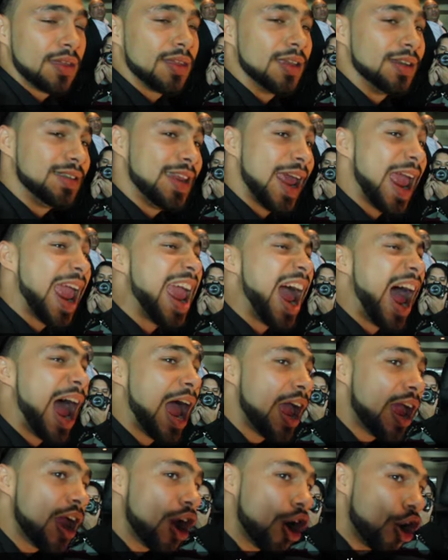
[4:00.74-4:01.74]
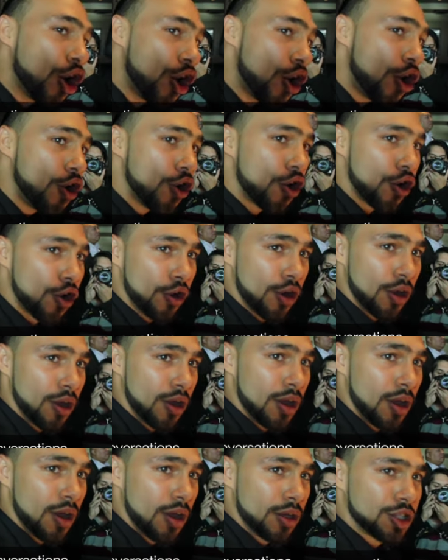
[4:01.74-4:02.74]
The day I
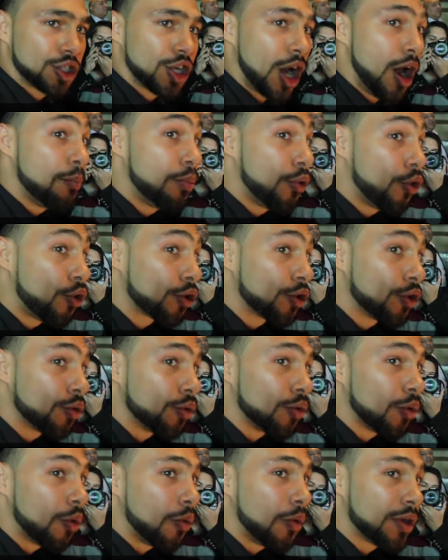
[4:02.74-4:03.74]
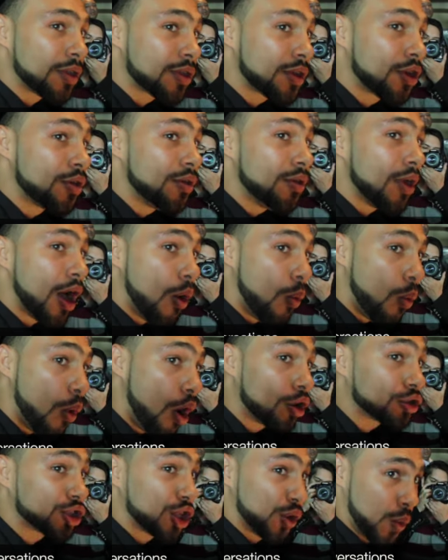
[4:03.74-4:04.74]
heard Sean Porter was a
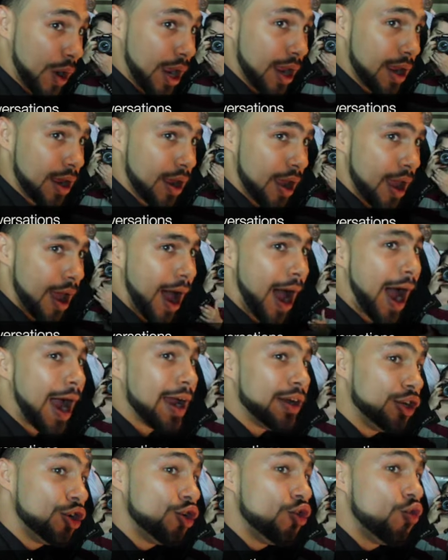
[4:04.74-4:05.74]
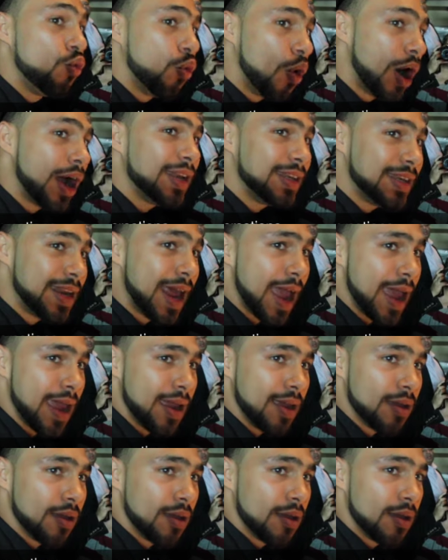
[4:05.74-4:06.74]
welterweight, I knew one day
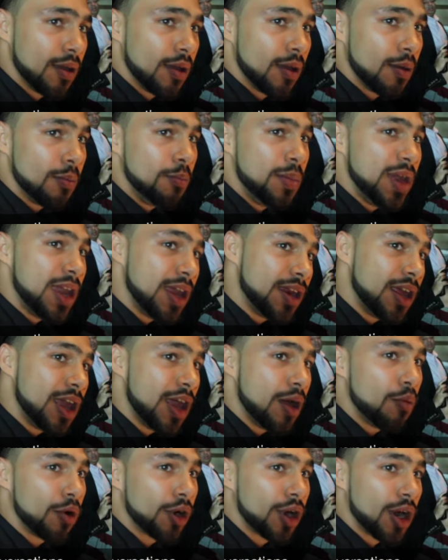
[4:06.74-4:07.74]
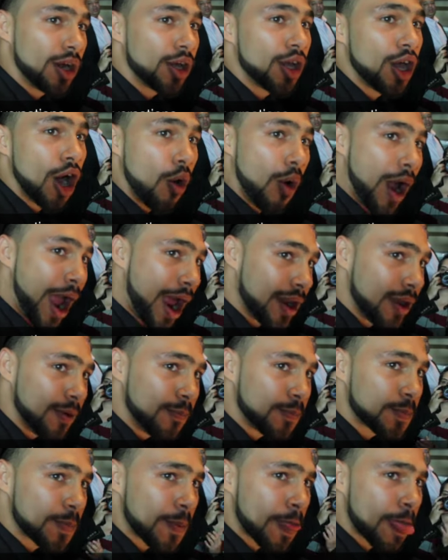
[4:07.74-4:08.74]
me and him were going to go at it.
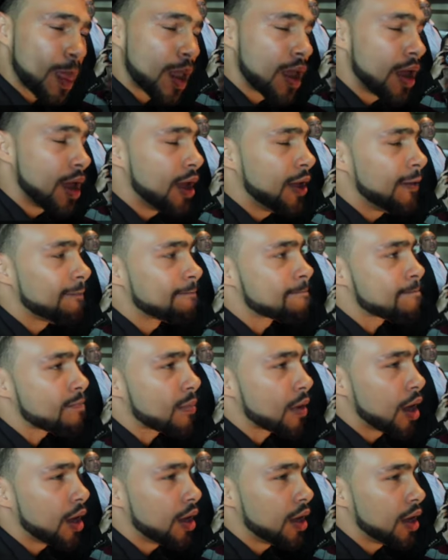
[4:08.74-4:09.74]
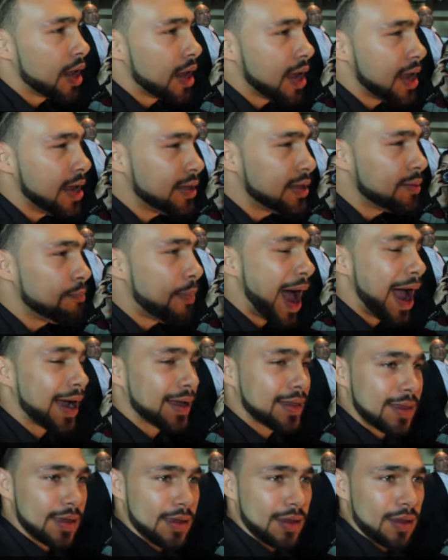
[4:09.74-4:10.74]
In
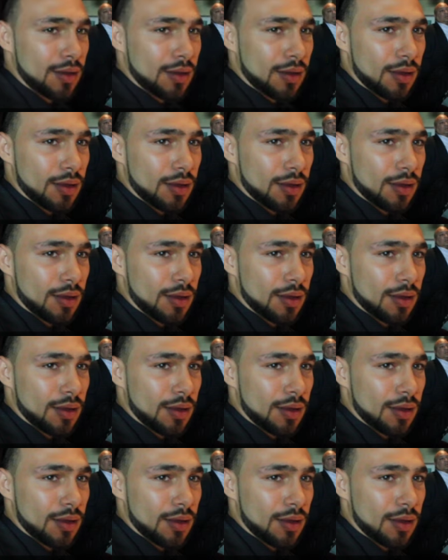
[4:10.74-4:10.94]
boxing, 9